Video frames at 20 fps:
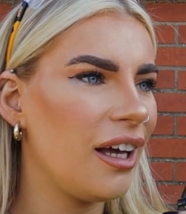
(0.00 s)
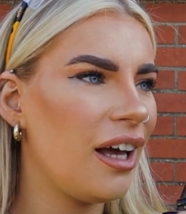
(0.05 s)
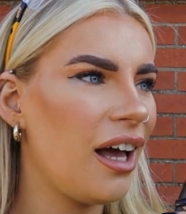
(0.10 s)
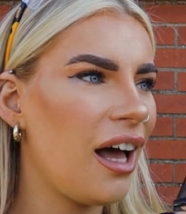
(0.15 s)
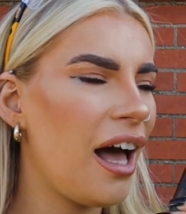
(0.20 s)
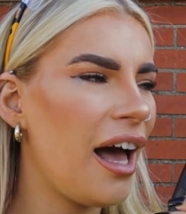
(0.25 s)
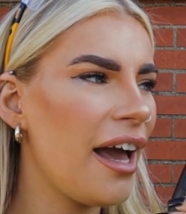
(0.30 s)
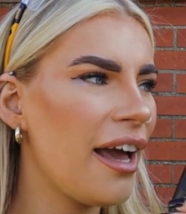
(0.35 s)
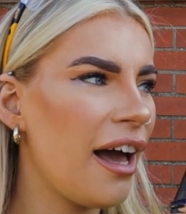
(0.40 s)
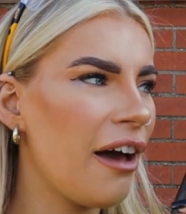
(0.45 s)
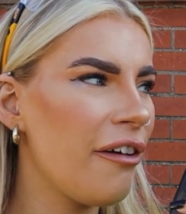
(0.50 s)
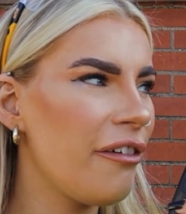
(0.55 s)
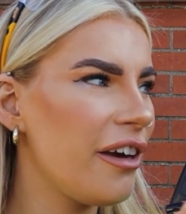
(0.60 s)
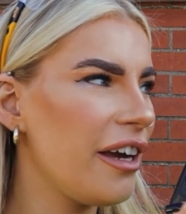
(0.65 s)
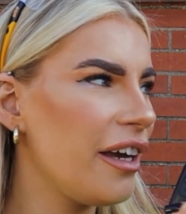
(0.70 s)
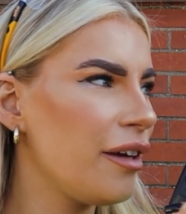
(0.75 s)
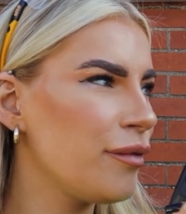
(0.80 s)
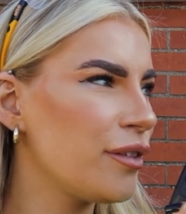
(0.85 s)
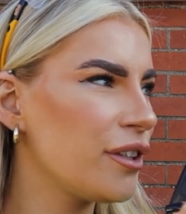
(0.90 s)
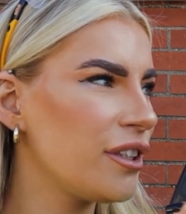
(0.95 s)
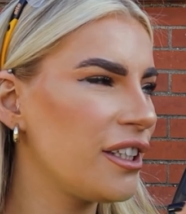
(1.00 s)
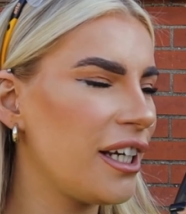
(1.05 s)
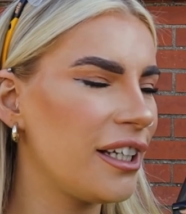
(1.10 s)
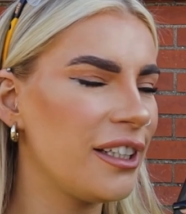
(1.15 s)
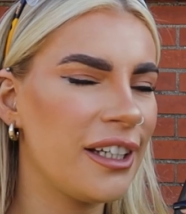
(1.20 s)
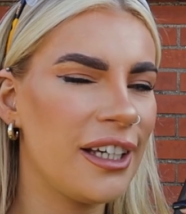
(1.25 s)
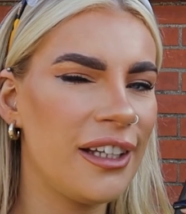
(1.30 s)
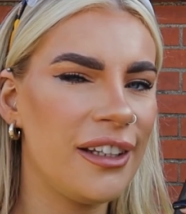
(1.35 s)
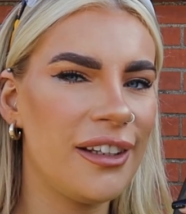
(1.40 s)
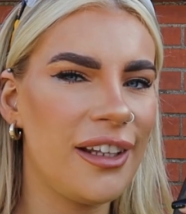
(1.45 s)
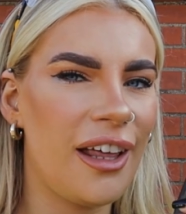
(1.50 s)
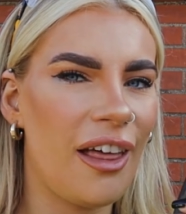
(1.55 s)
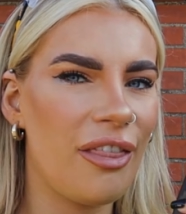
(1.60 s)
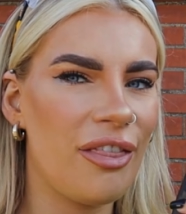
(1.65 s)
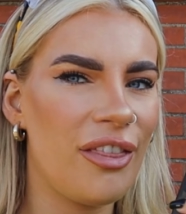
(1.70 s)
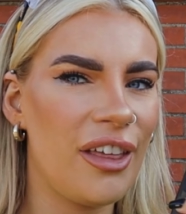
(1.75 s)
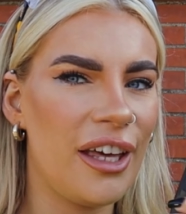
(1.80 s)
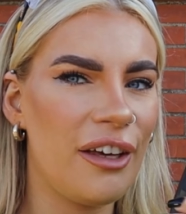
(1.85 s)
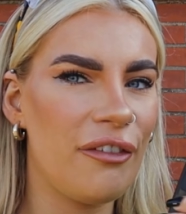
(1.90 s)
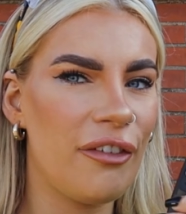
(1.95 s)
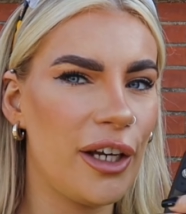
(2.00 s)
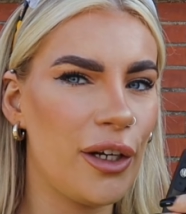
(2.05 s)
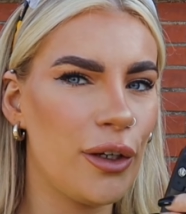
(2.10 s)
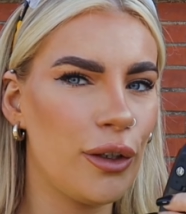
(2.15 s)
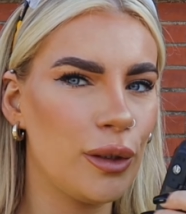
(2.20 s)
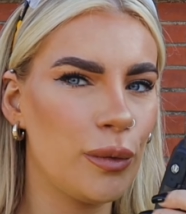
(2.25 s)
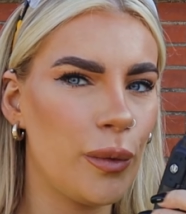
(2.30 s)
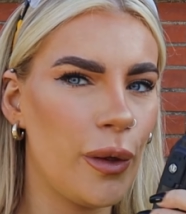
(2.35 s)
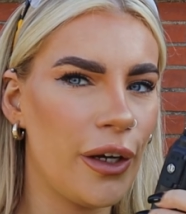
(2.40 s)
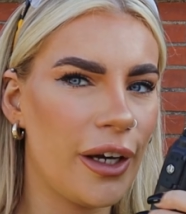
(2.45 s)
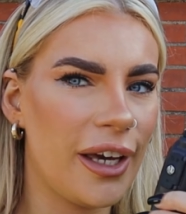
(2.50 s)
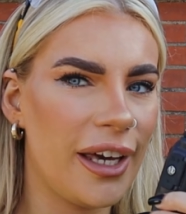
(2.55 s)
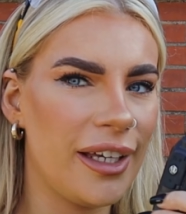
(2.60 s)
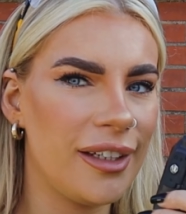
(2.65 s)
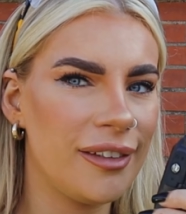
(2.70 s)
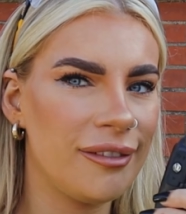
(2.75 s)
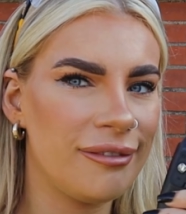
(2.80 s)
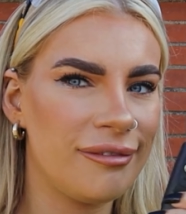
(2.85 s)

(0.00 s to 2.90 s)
Hi Harry, I'm just checking that the radio is working.